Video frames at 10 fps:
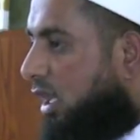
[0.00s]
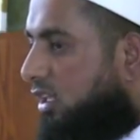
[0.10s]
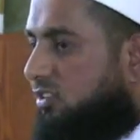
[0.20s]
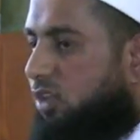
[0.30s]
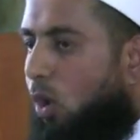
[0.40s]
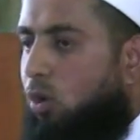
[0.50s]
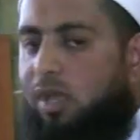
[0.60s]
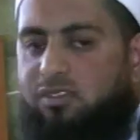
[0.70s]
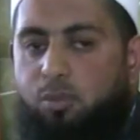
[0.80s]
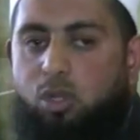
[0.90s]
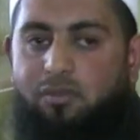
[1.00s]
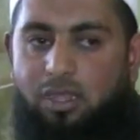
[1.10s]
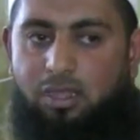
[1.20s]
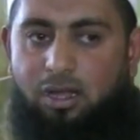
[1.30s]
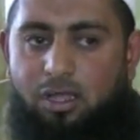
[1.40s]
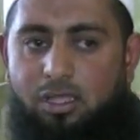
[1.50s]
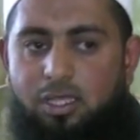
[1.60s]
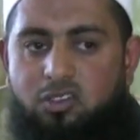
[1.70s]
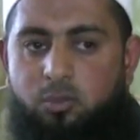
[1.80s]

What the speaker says: And he is the holder of the book of Allah,